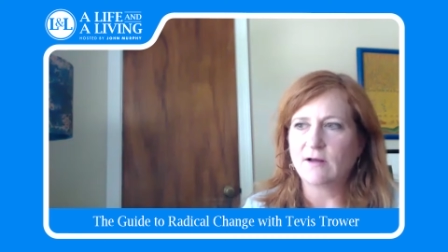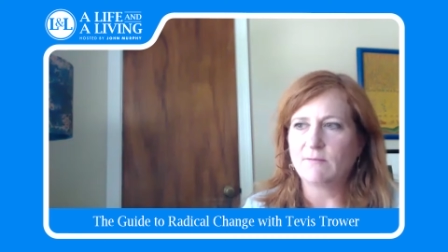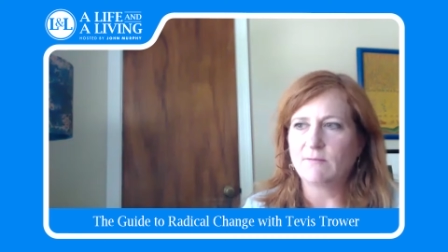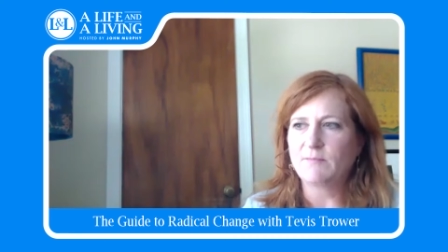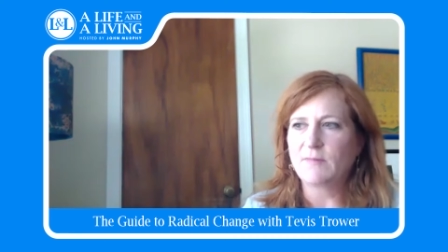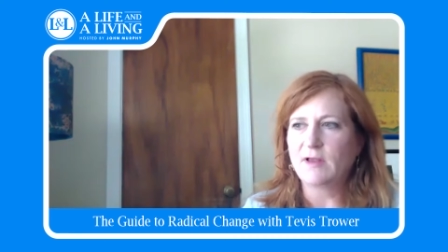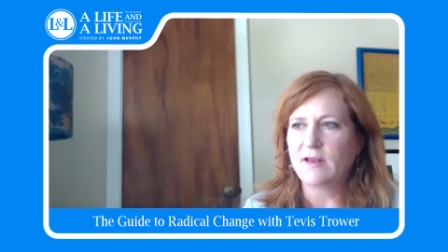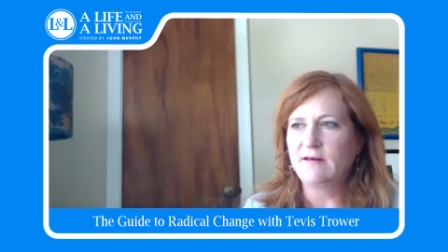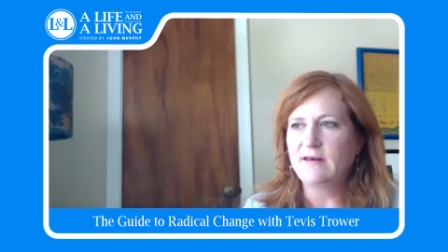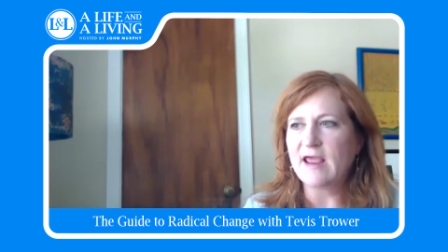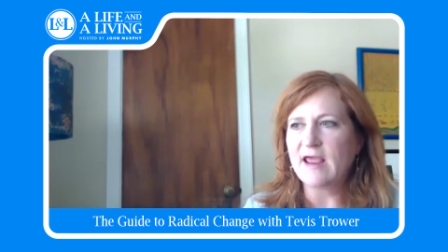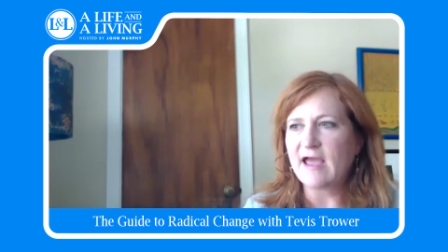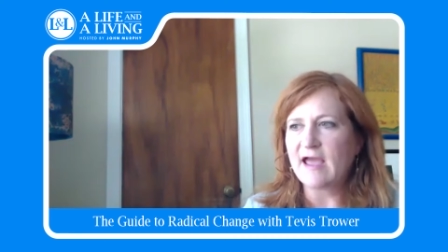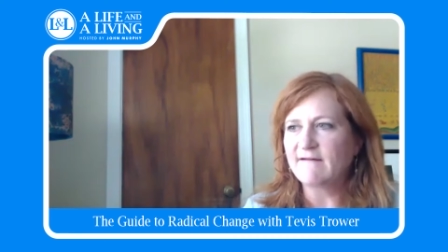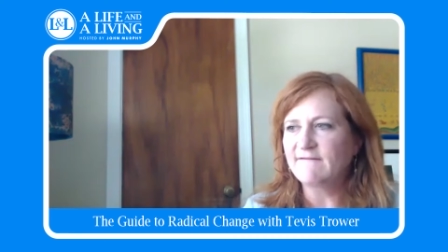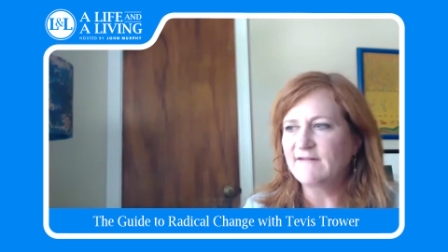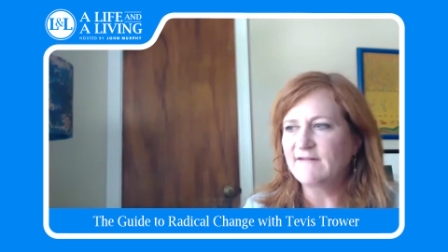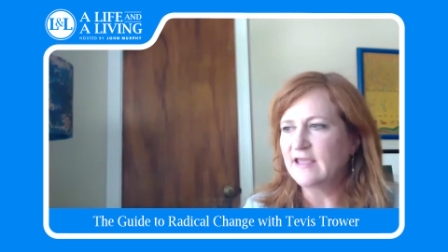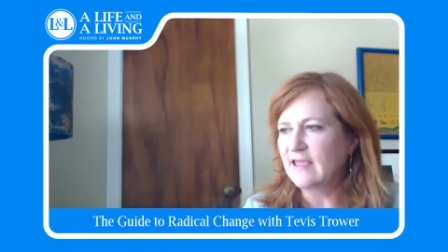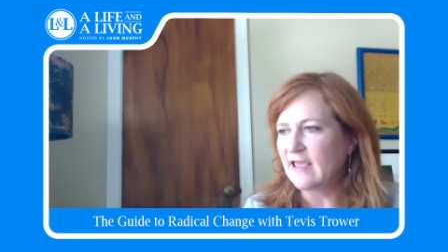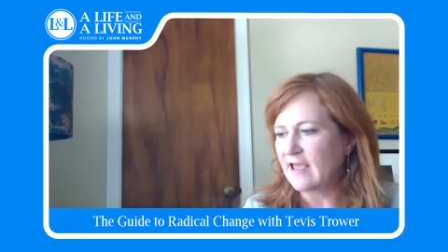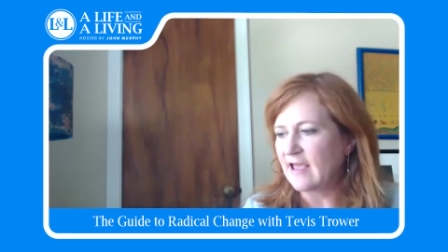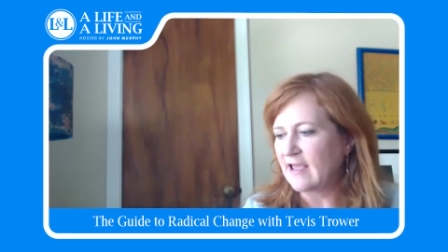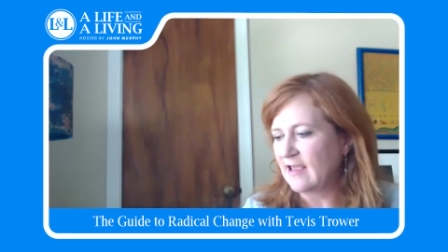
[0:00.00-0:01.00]

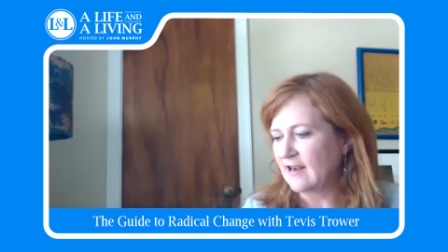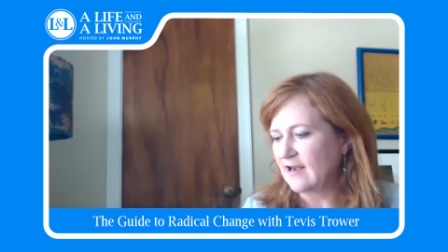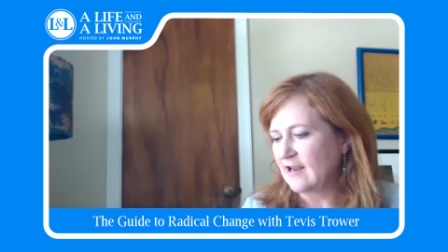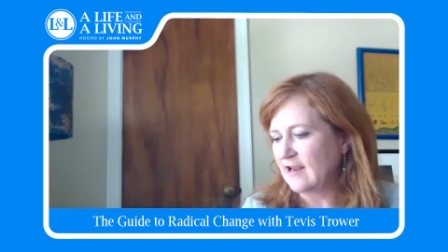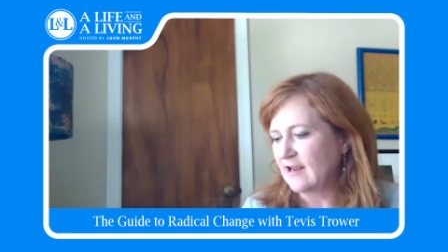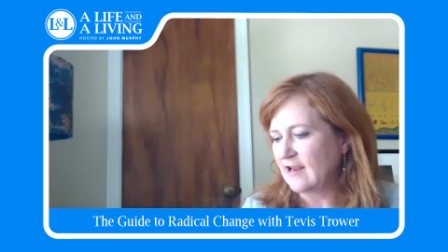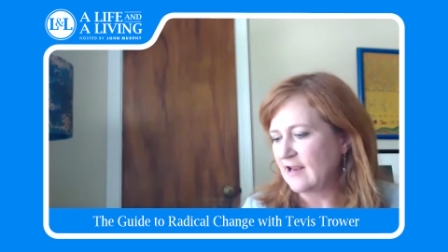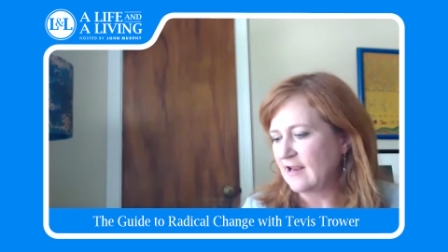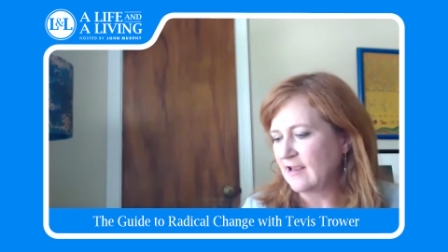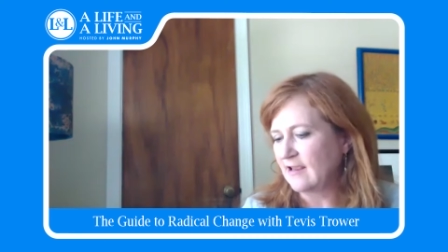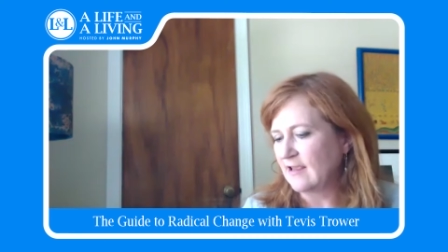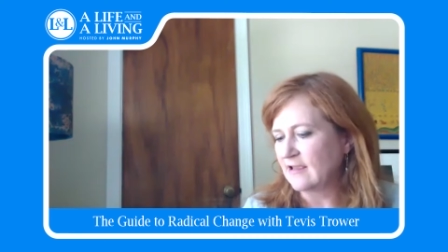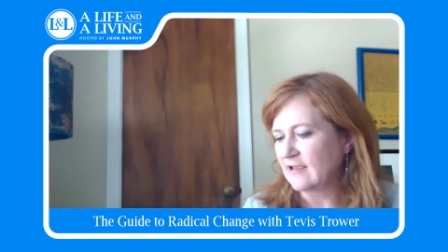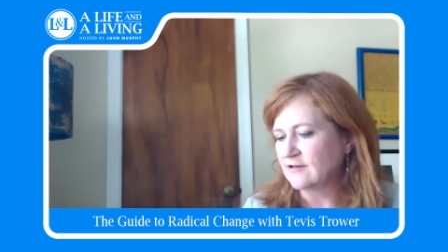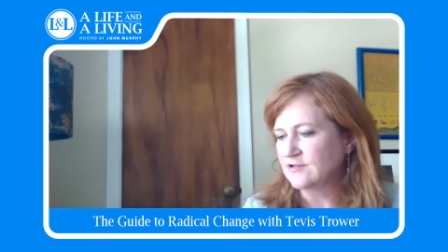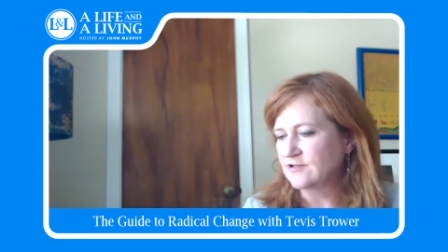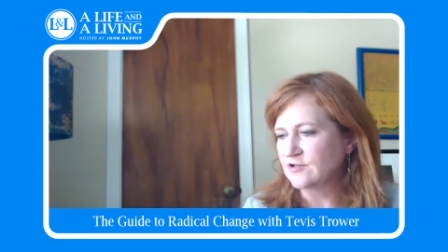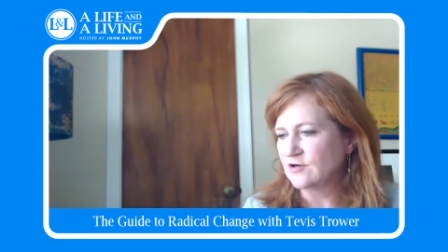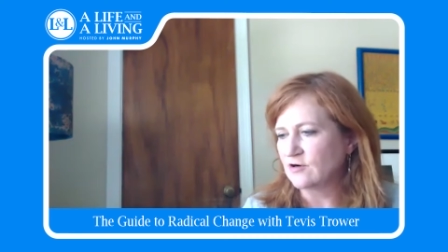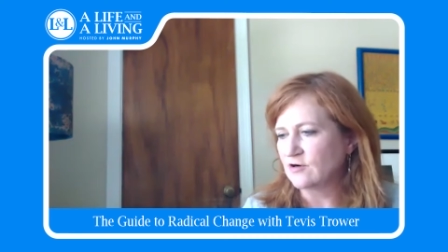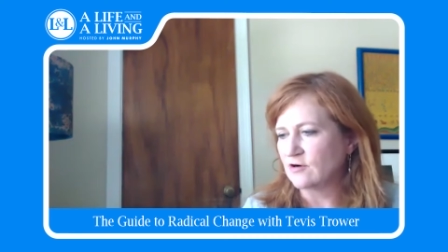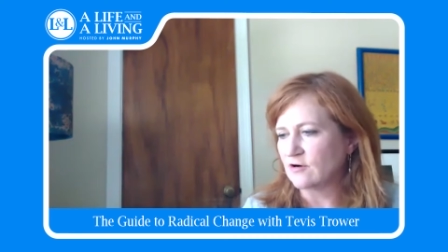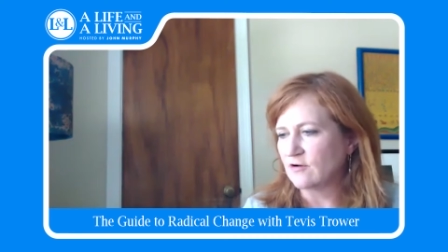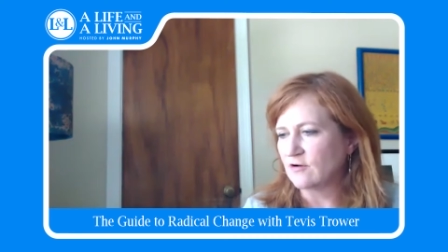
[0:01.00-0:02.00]
navigating
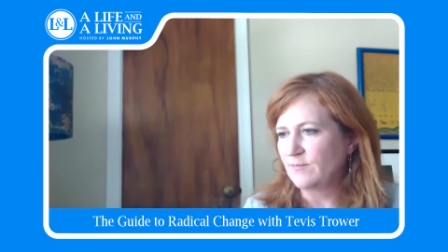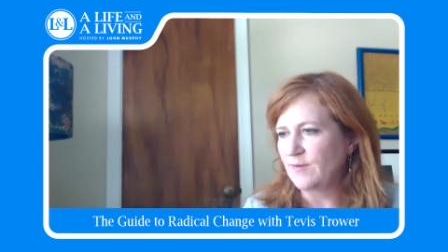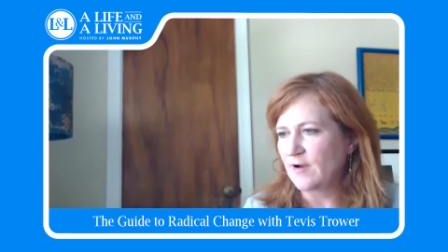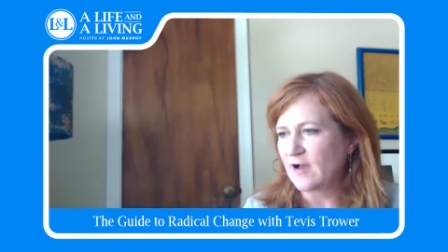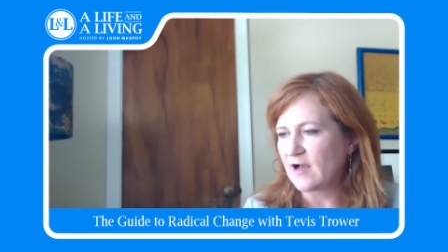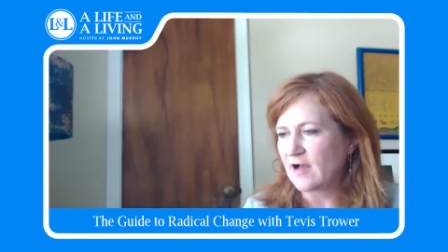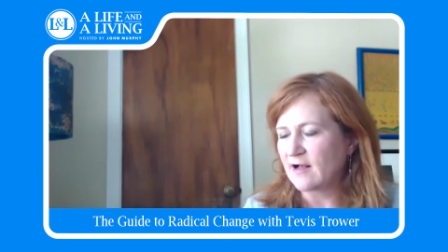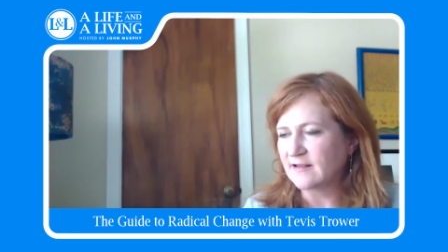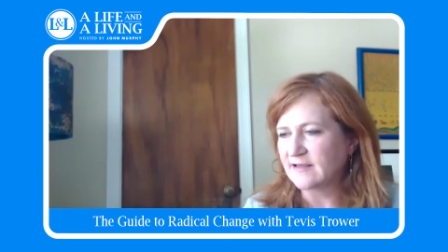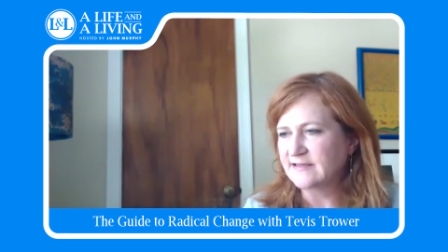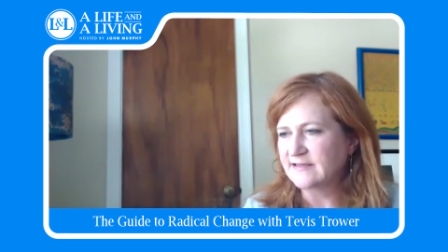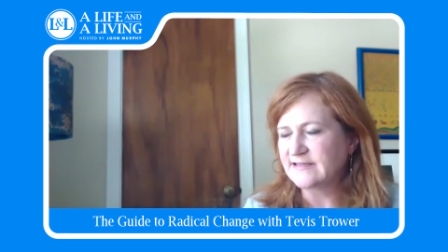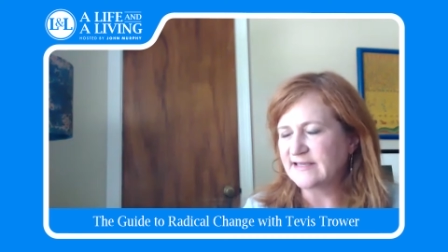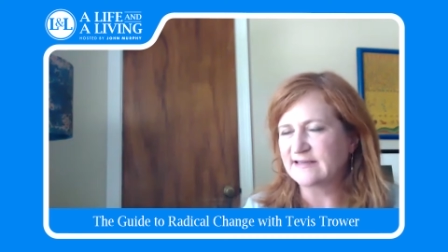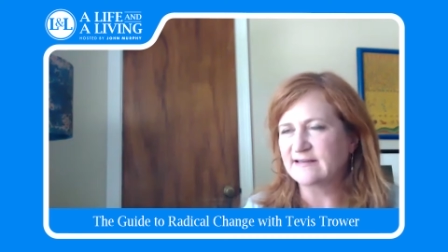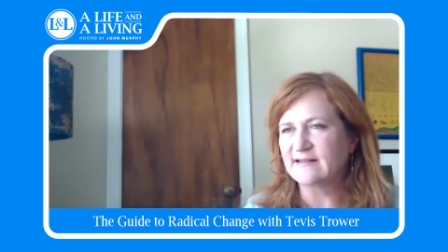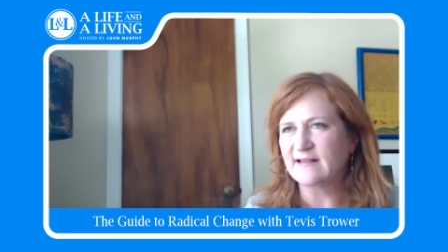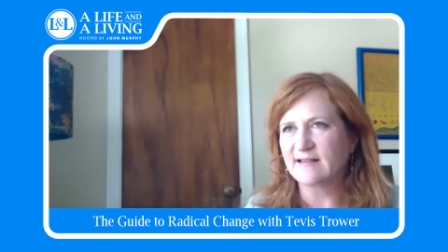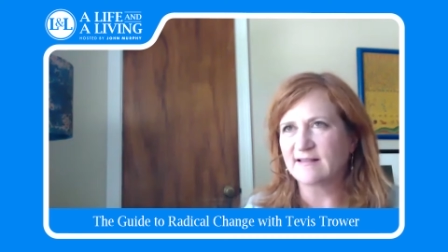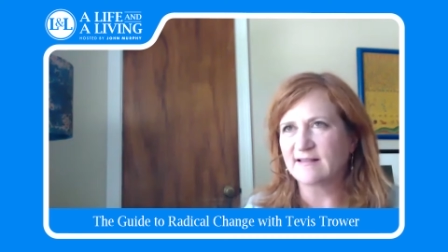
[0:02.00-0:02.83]
internal politics,